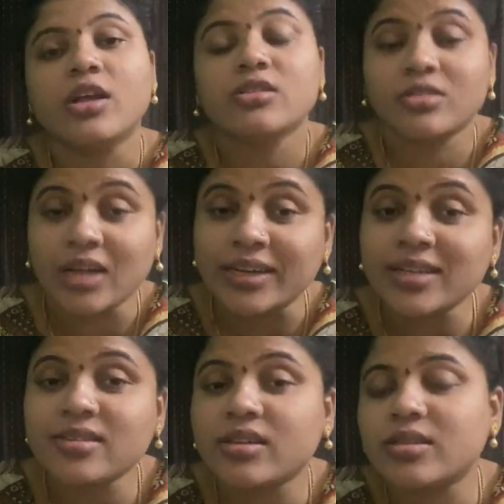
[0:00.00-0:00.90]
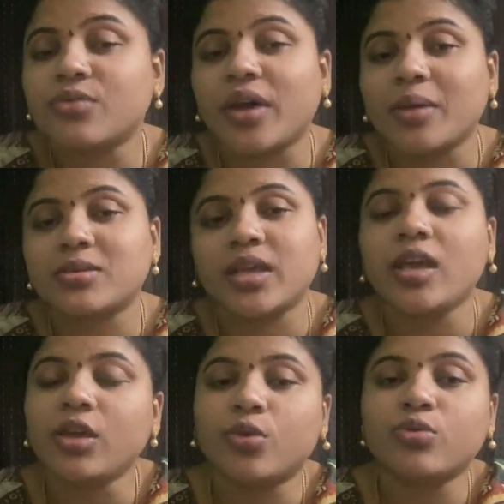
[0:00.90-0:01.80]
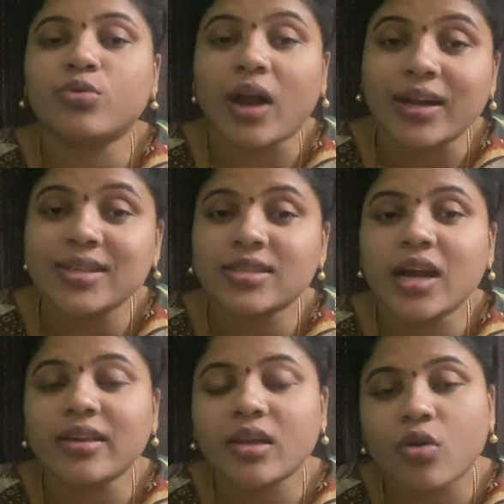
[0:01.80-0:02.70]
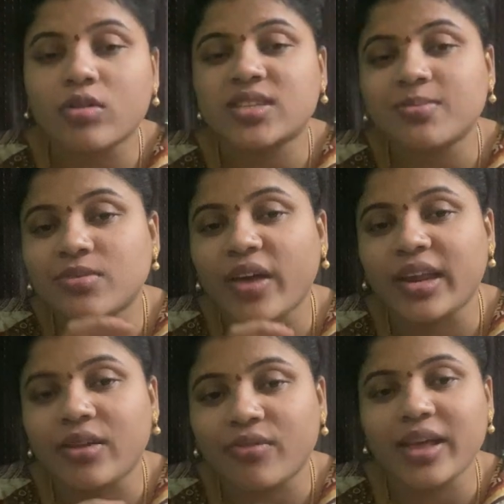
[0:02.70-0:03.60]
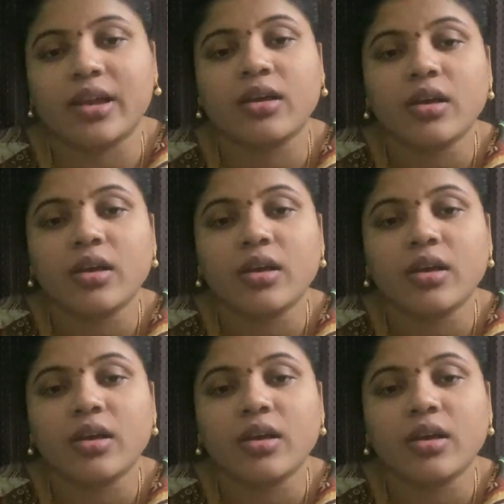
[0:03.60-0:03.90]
So that is the reason why I am saying you to understand the concepts very well.